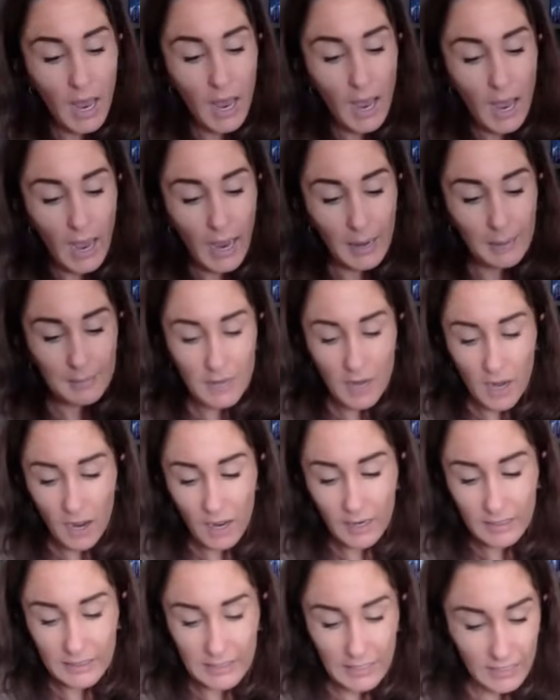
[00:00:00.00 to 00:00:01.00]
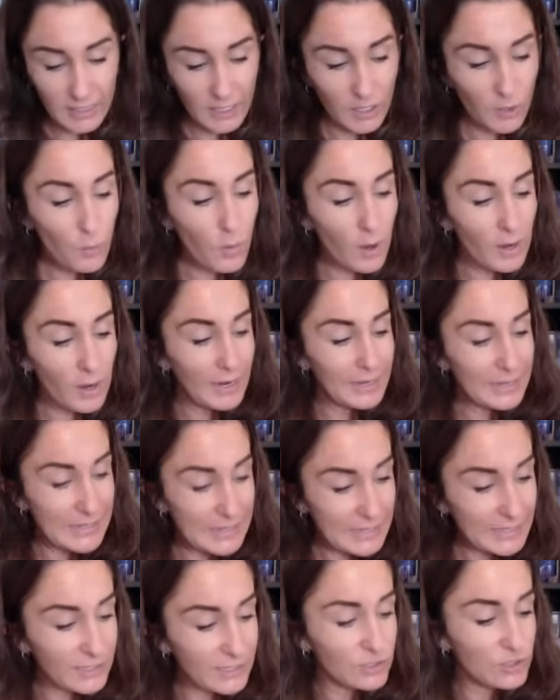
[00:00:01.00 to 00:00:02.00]
I'm not getting what I
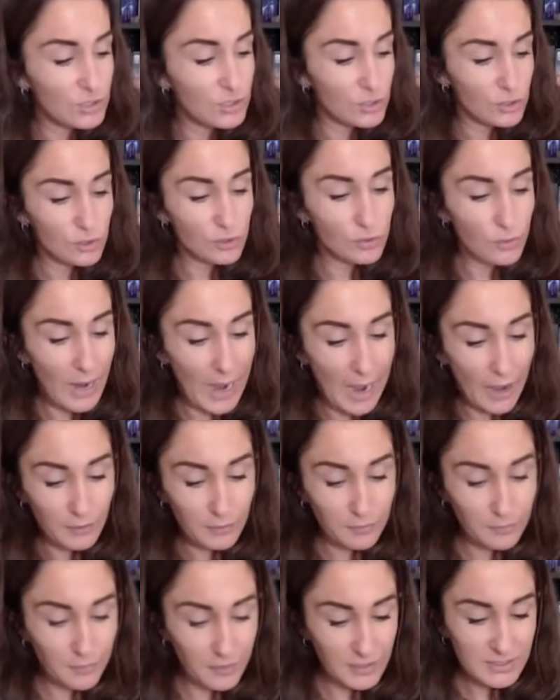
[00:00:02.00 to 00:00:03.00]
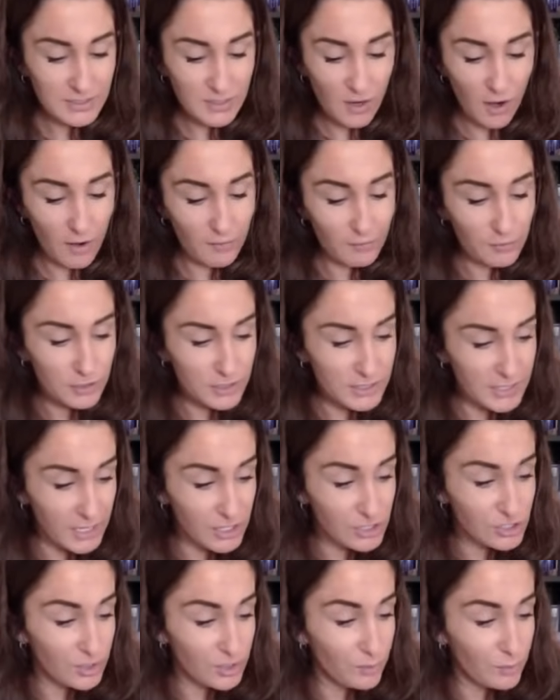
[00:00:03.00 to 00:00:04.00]
need to out of this
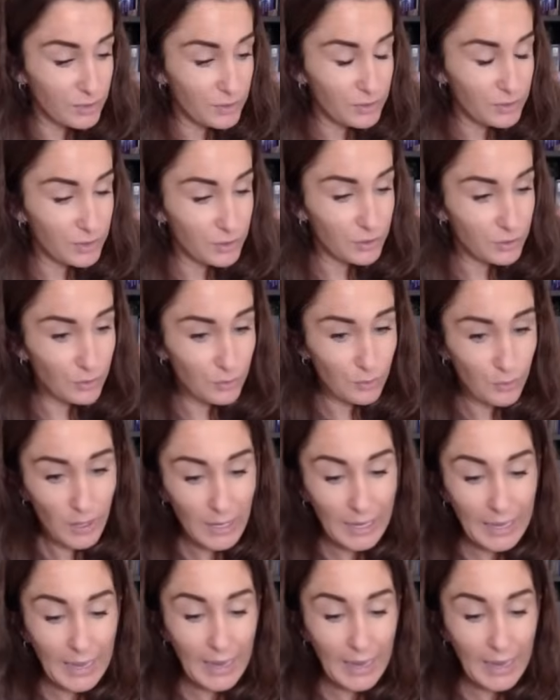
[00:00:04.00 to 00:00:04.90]
conversation with you,